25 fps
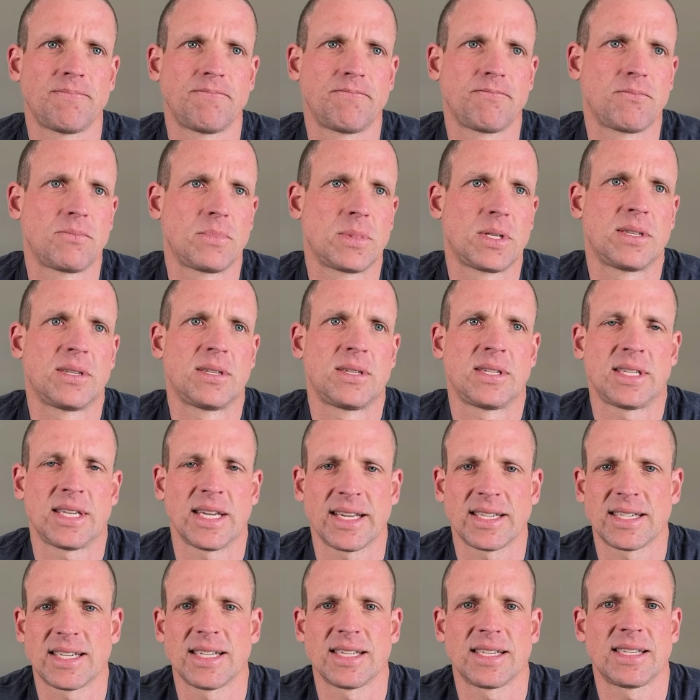
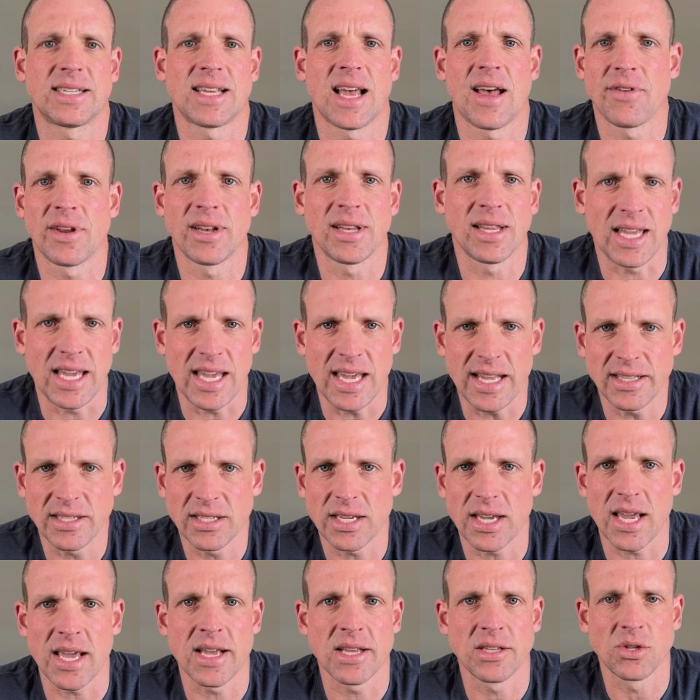six to seven leads
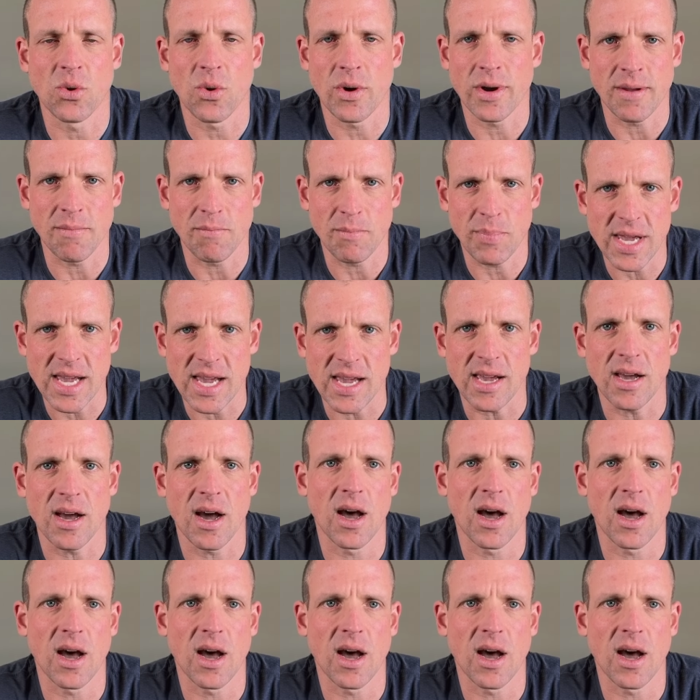is going to be